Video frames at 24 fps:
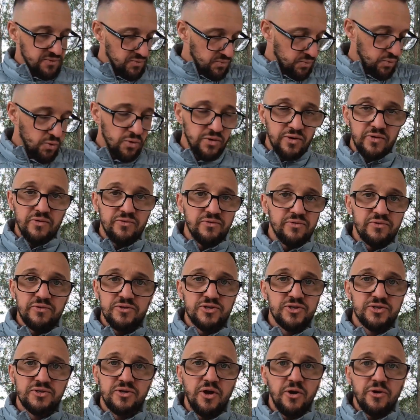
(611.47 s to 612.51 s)
Water
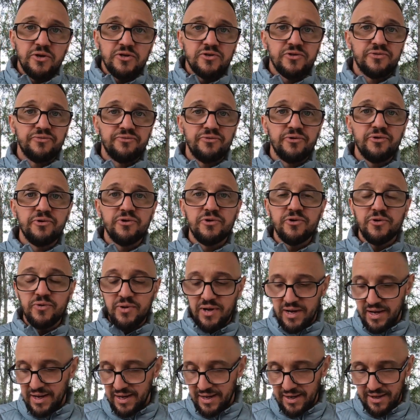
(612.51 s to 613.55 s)
soaked through.
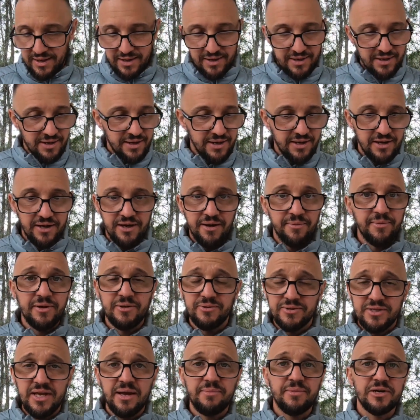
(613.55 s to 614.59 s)
I mean, it
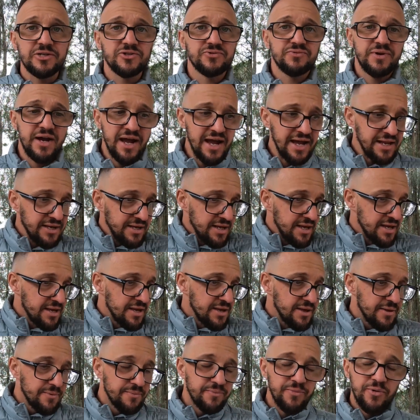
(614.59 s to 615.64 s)
was that much rain.
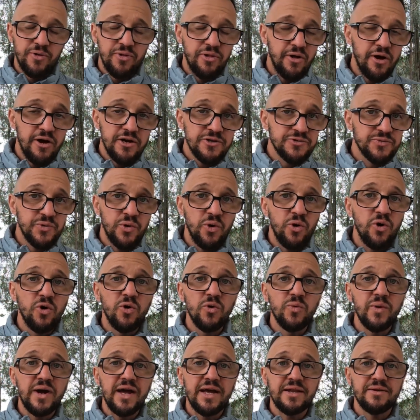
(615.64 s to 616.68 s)
Clothes were all
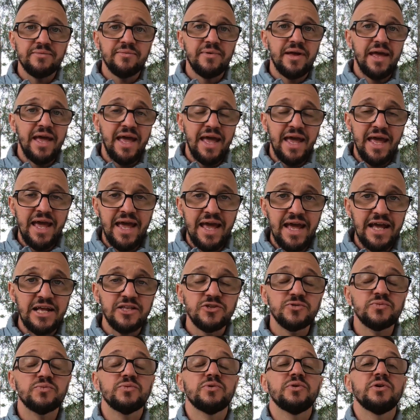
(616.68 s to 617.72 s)
wet,
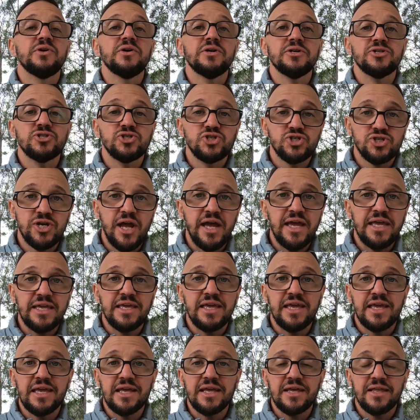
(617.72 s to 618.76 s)
hands were
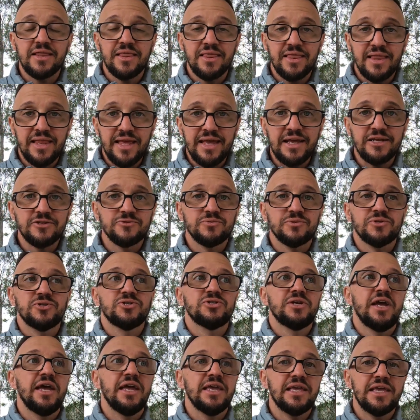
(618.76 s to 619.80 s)
shaking, legs were
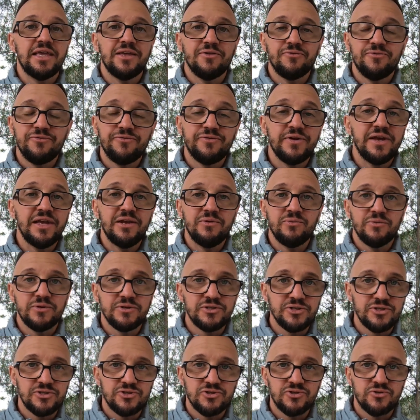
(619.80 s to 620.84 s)
shaking, feet were
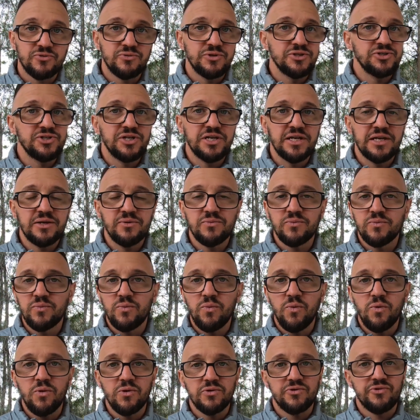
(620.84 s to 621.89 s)
just squishing
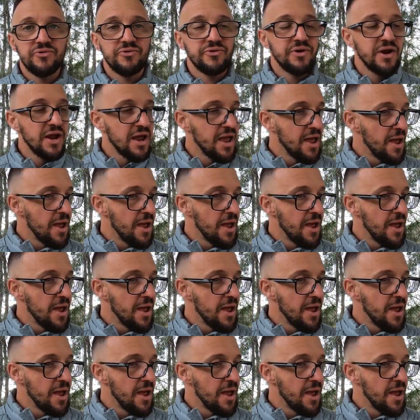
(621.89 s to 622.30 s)
in water.